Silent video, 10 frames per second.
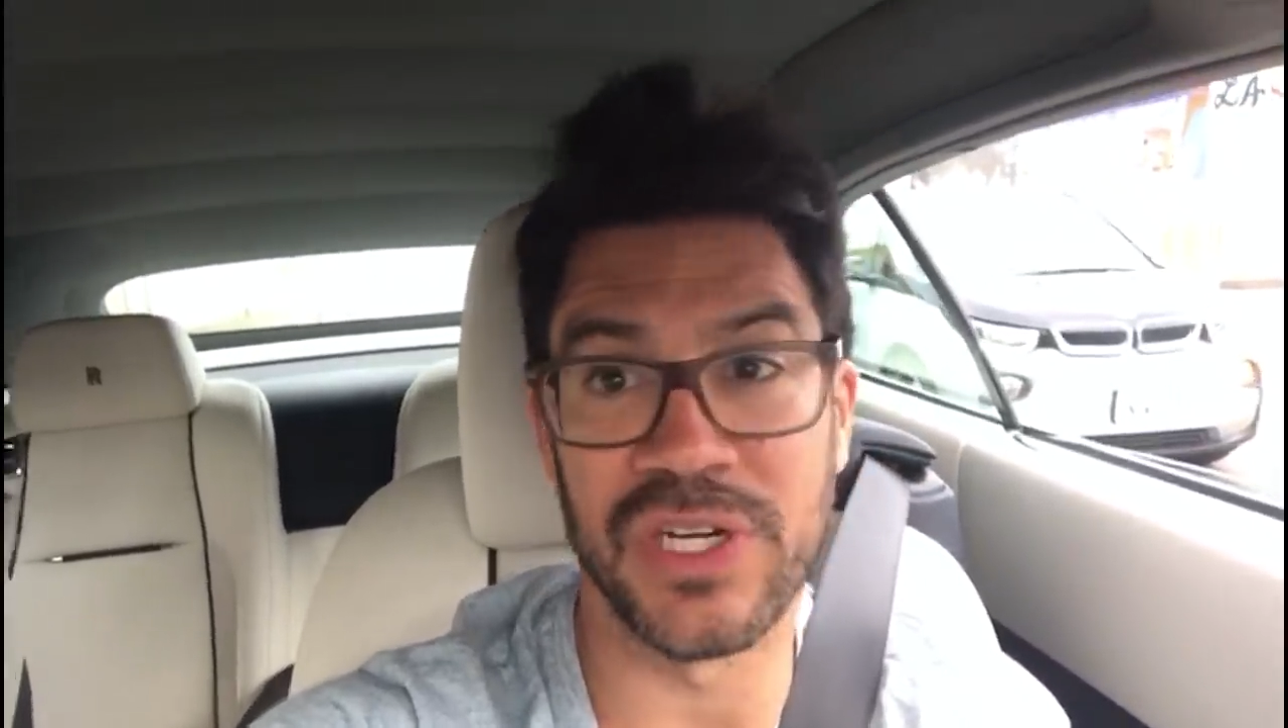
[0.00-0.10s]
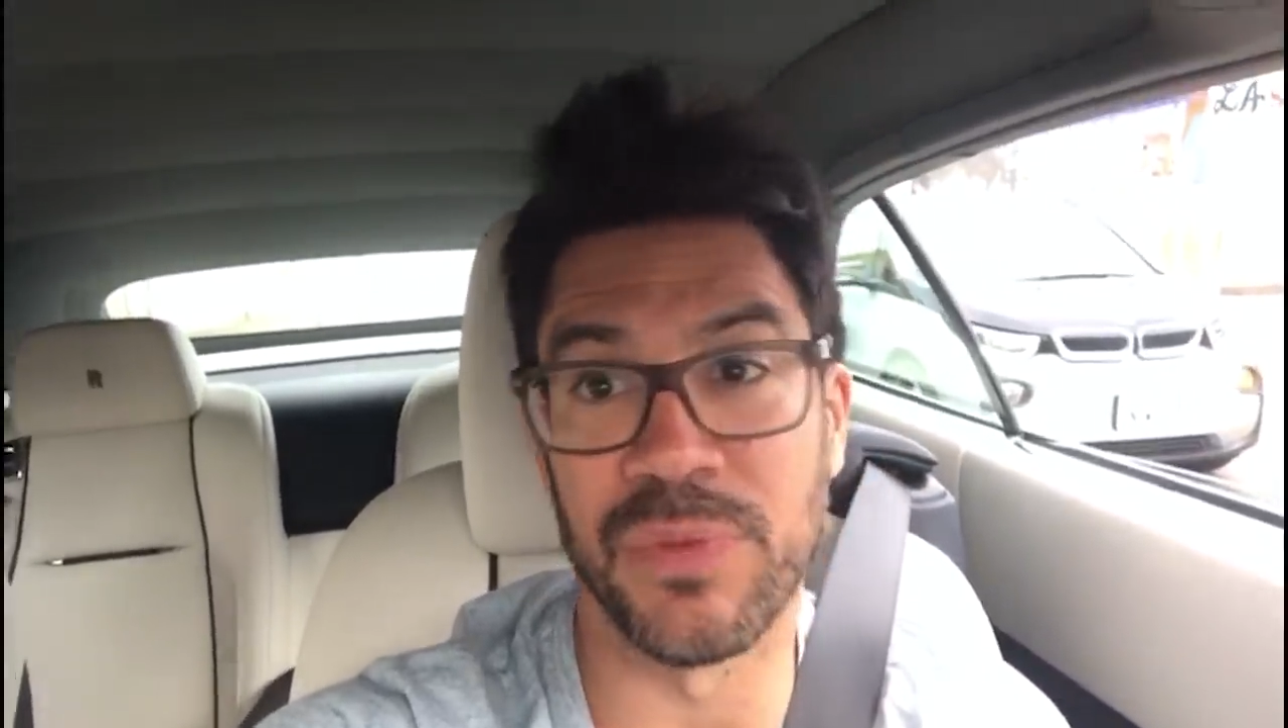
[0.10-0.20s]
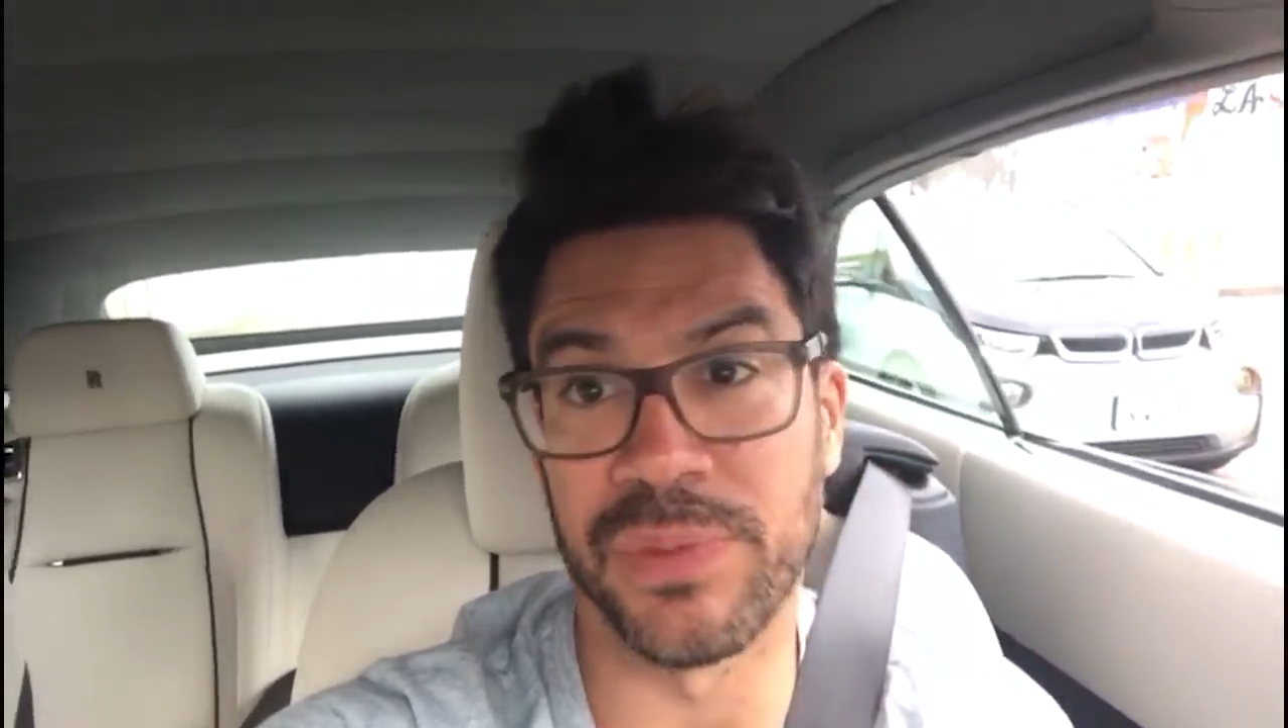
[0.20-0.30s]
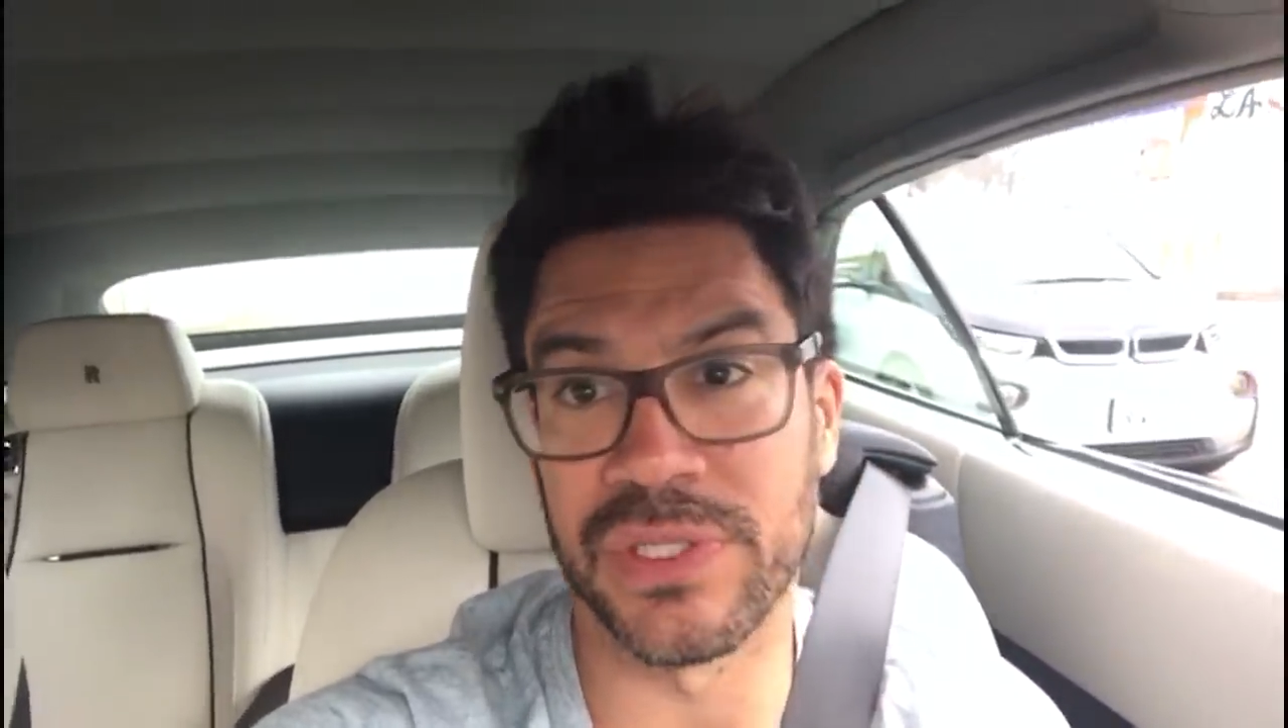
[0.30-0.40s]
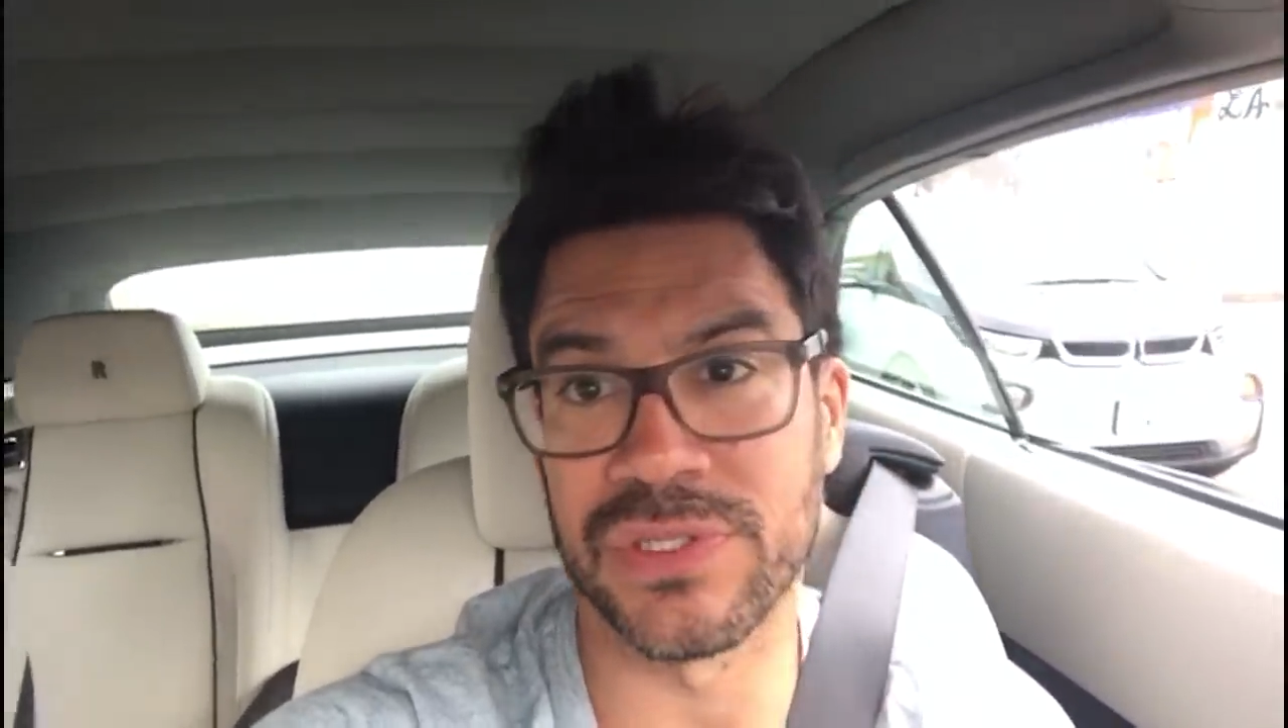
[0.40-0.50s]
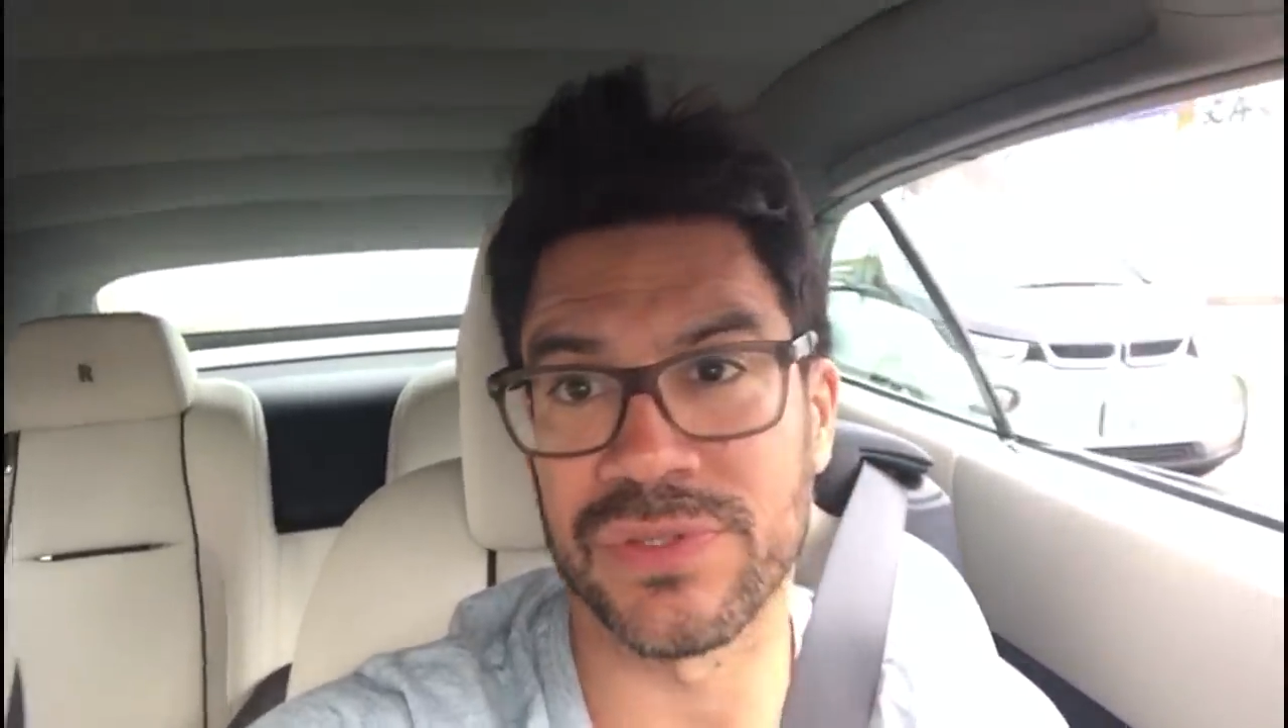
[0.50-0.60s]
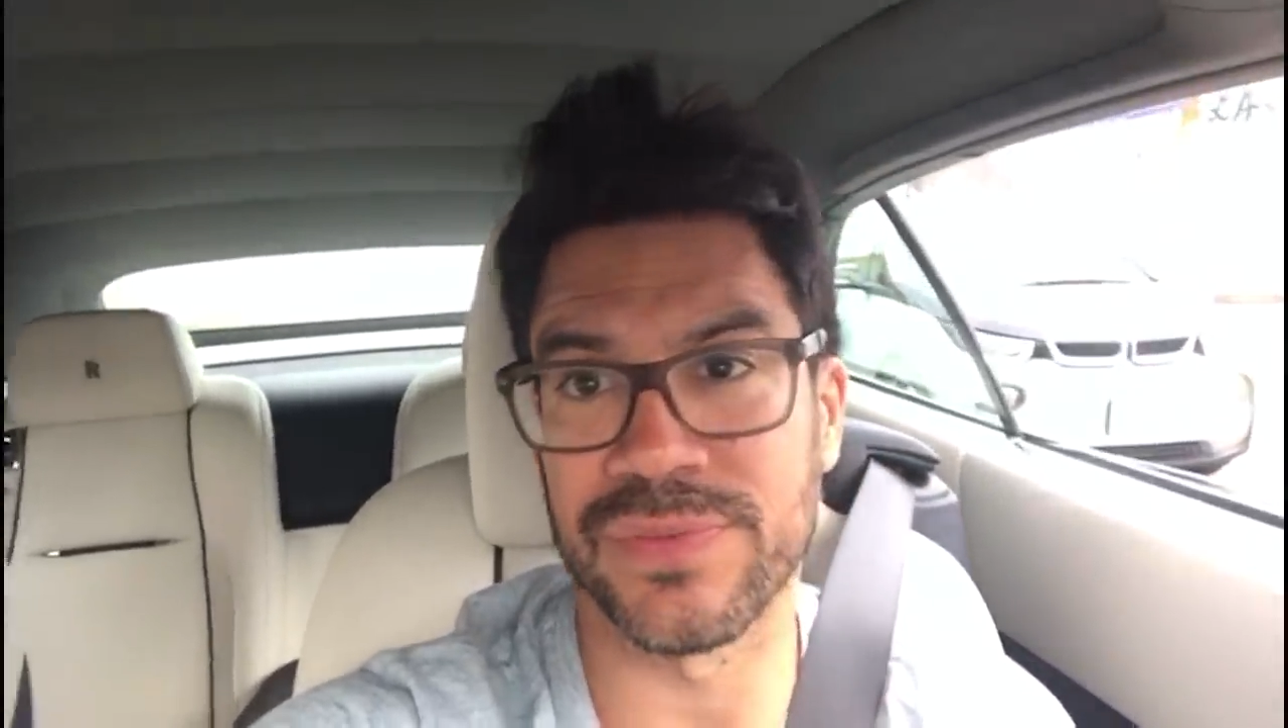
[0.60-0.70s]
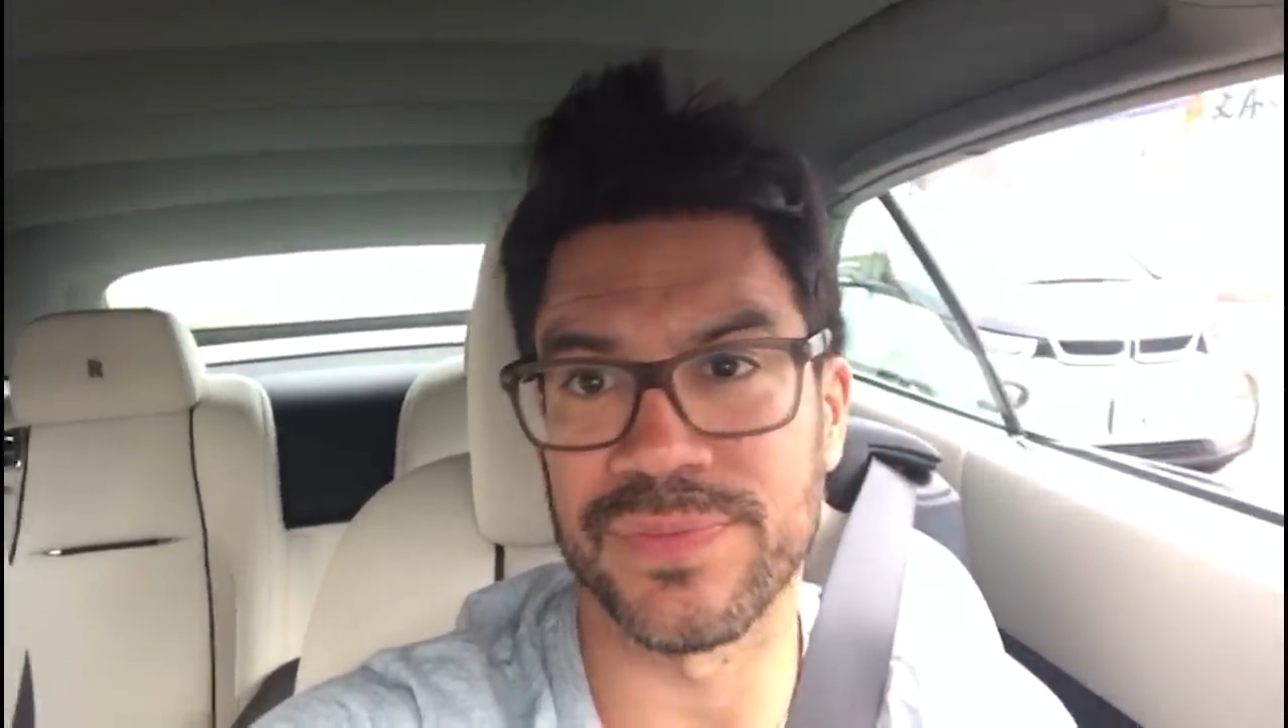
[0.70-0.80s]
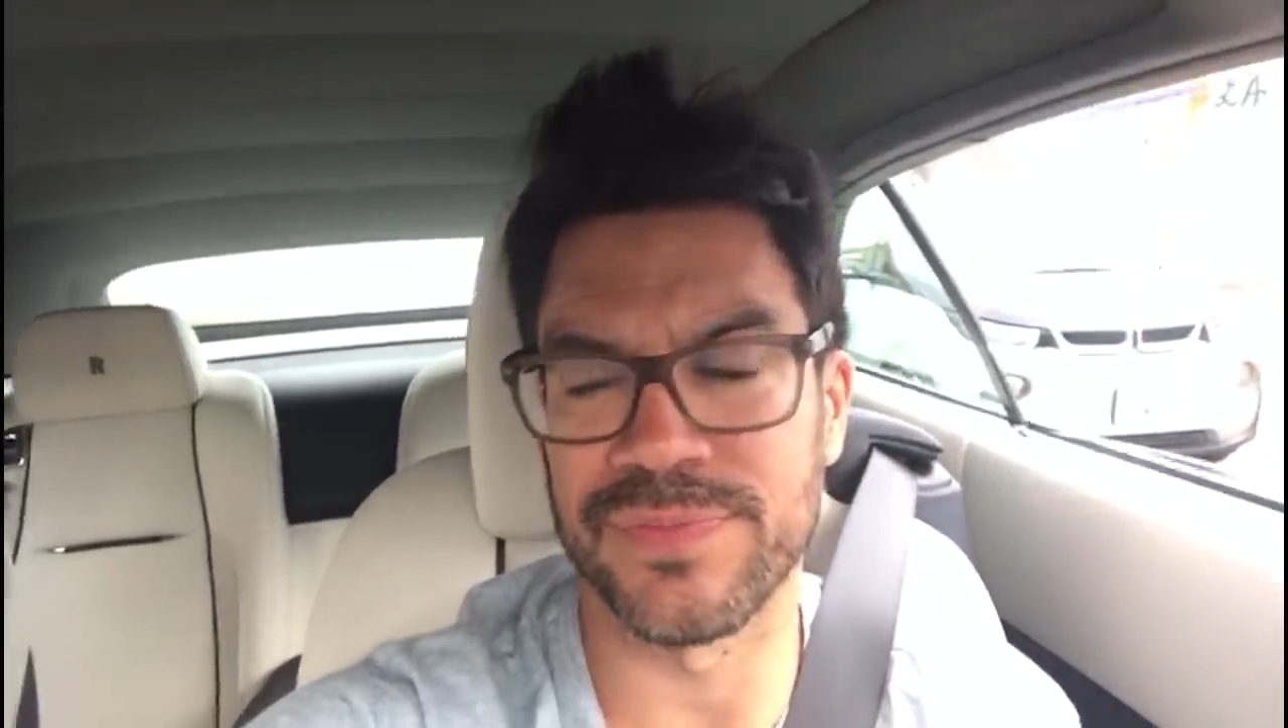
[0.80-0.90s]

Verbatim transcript: helpless.